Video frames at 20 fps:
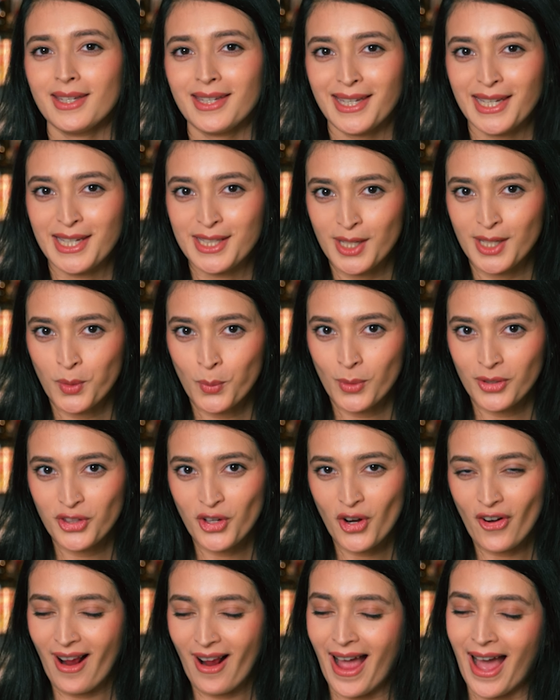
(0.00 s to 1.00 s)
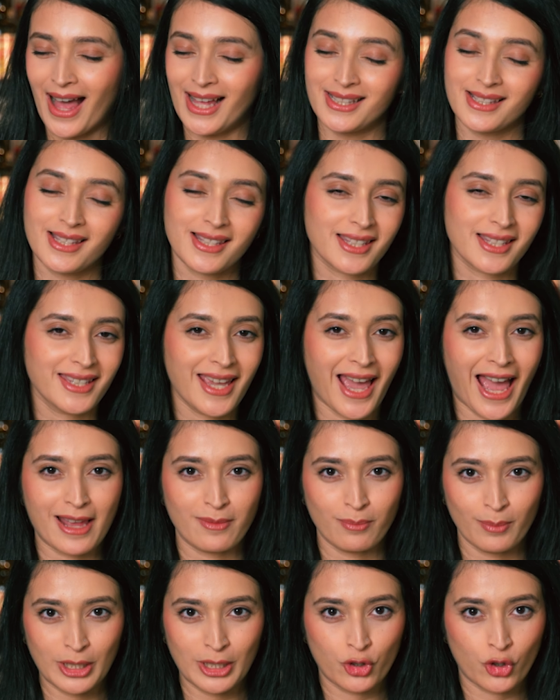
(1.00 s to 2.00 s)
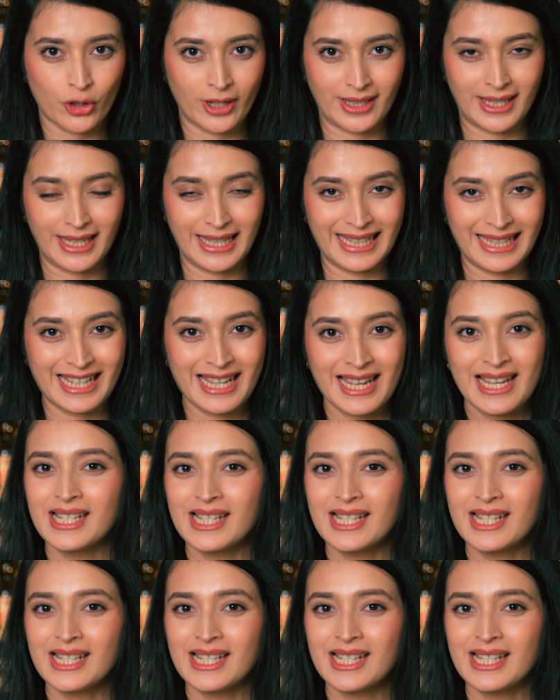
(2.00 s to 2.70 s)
Eating with your hands can be tricky,